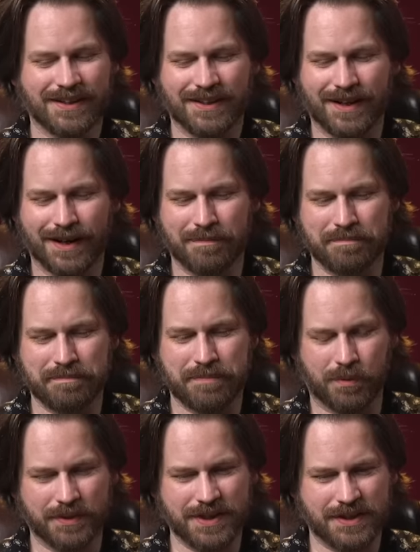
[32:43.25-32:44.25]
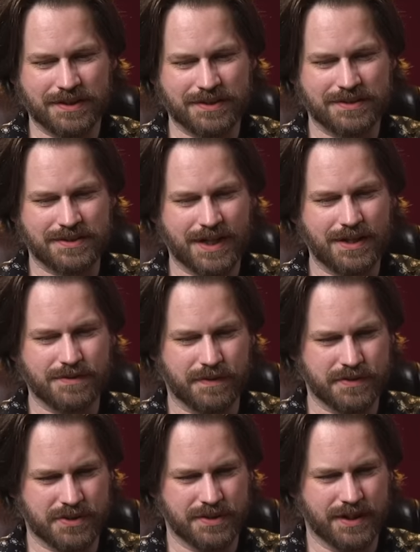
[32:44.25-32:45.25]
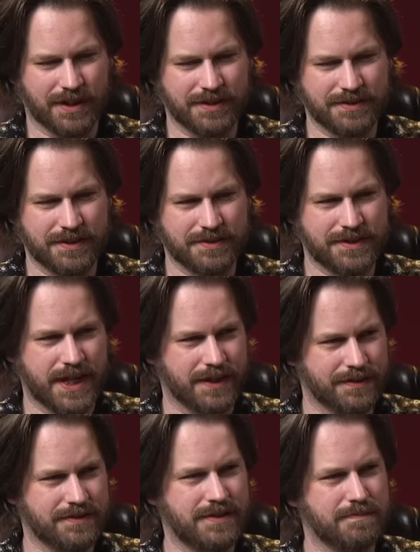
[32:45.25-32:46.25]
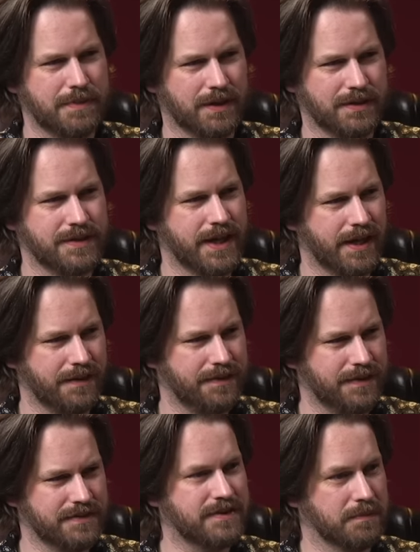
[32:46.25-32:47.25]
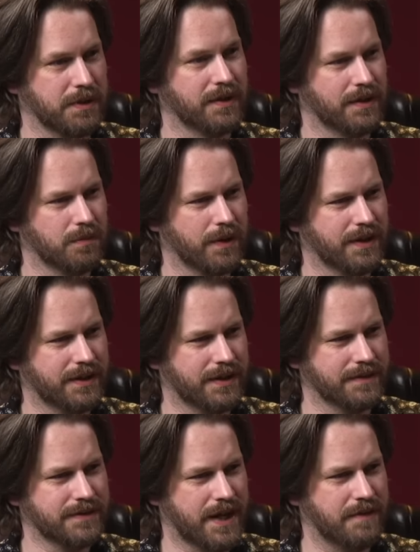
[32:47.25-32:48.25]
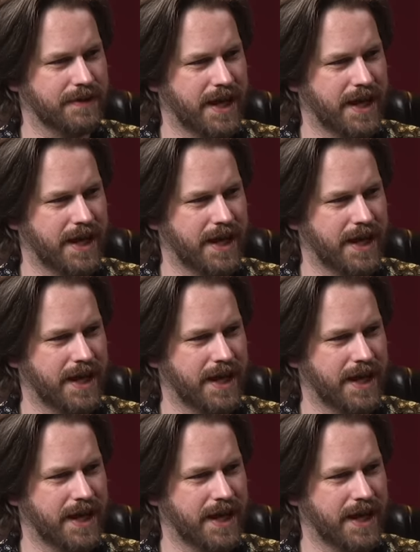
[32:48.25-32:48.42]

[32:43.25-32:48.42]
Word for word: Um, but one thing that the stage version does is, yeah, the Steve Martin death is similar, where it's kind of an